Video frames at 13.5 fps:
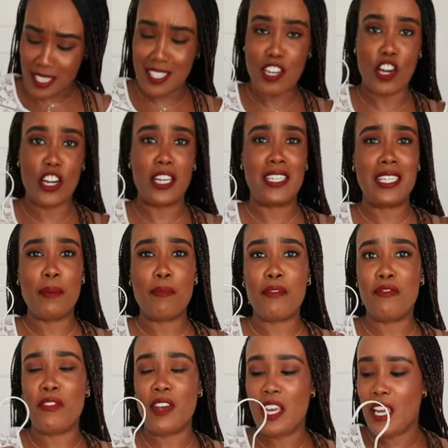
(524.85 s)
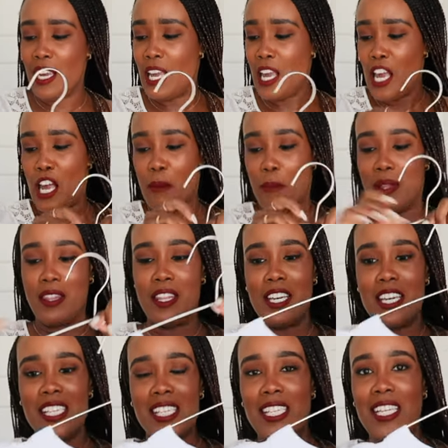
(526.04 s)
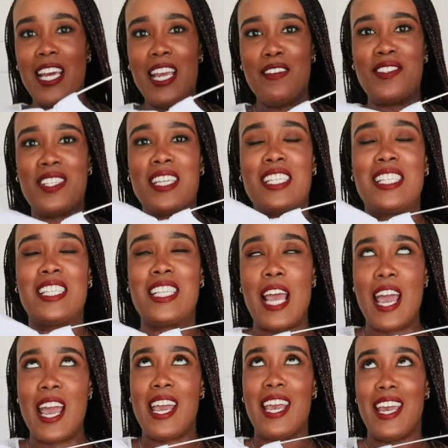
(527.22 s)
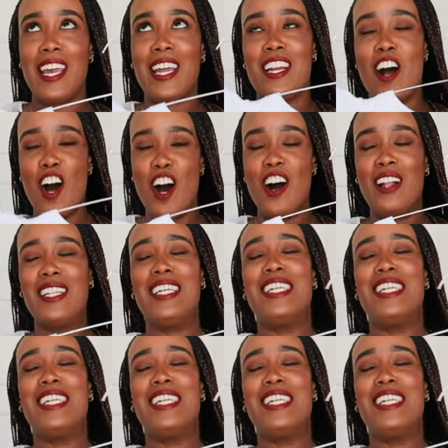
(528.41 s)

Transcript: It's got a deep V, but these sleeves say it all.